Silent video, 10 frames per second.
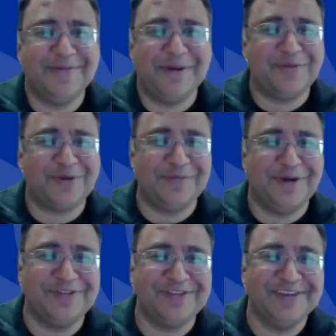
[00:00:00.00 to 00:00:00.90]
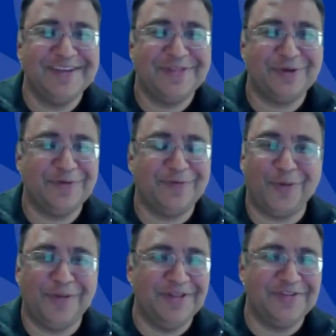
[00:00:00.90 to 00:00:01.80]
minimum three months, three yeah.
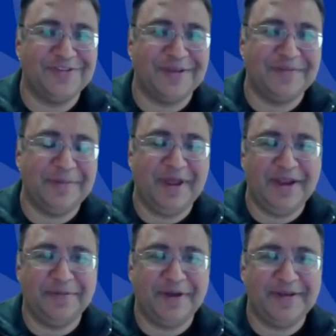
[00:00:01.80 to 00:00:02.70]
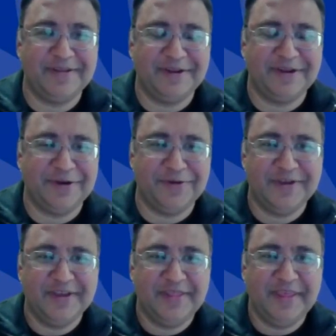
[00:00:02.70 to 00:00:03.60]
to four months. I mean, depending upon, you
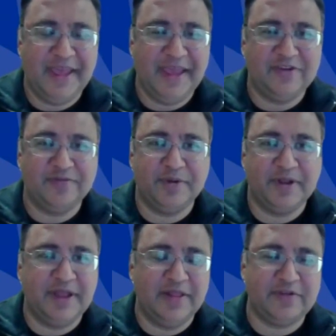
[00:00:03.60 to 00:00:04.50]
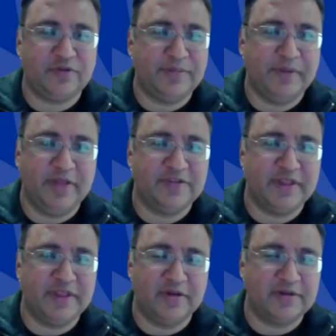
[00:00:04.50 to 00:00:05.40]
know, the age, but at least three
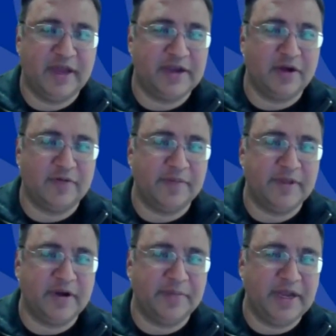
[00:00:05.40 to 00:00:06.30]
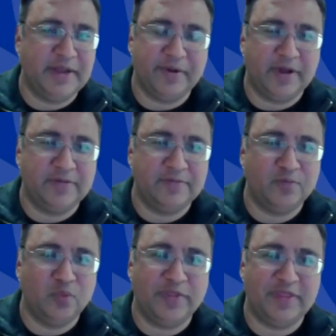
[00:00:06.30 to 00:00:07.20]
months, then I'll kind of go from there depending upon
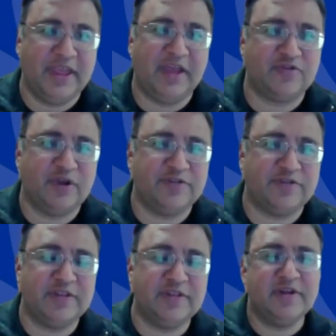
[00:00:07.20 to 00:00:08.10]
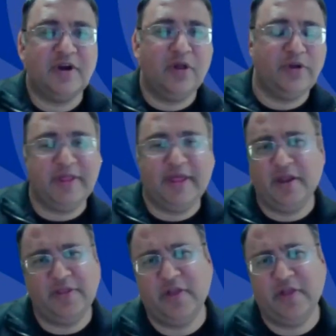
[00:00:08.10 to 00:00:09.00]
what the x-rays and I'll look at
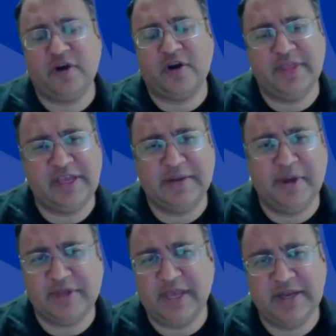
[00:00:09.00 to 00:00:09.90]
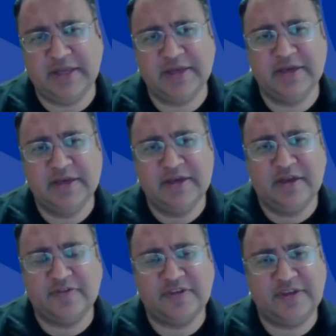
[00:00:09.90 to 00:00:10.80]
And then I'll start thinking about getting
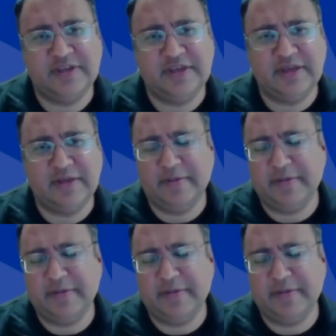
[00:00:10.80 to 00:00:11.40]
a CT.